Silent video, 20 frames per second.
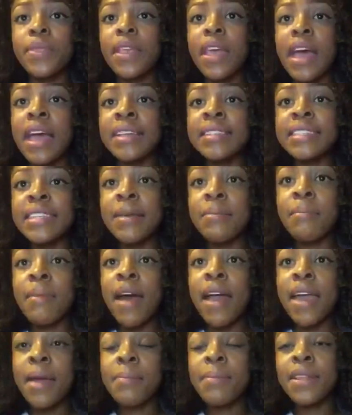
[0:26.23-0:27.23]
I sent
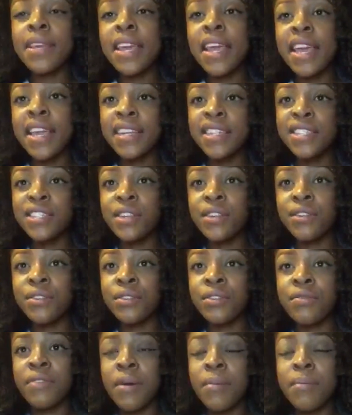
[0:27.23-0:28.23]
my application on
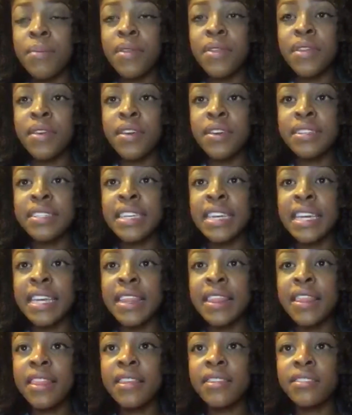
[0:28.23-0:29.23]
November
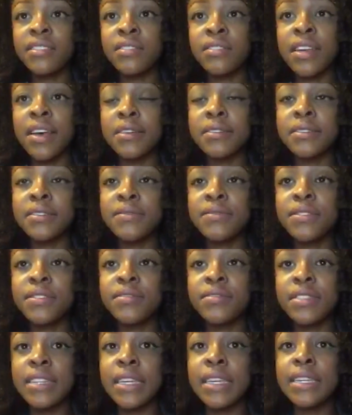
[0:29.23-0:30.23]
13th,
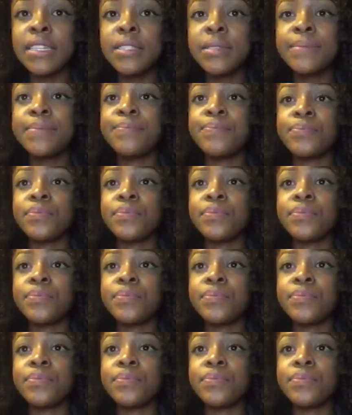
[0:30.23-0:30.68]
2015.